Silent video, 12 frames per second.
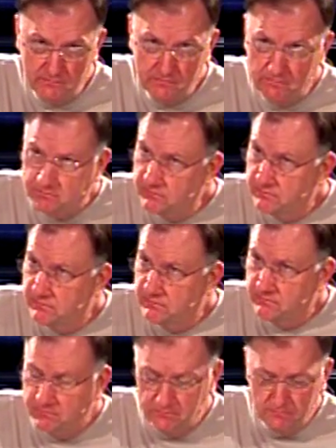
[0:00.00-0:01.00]

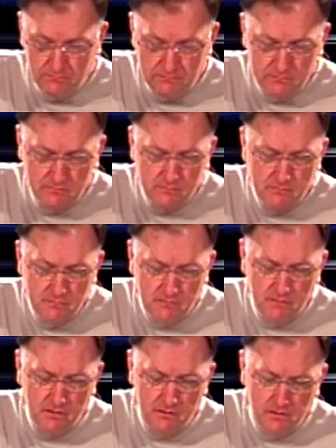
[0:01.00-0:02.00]

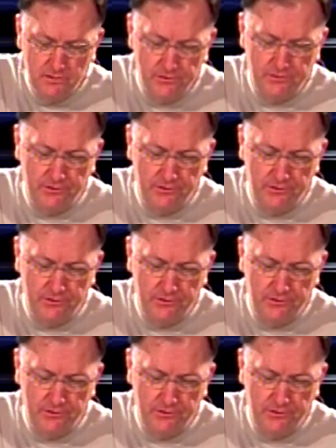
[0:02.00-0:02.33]
No one is speaking in this clip.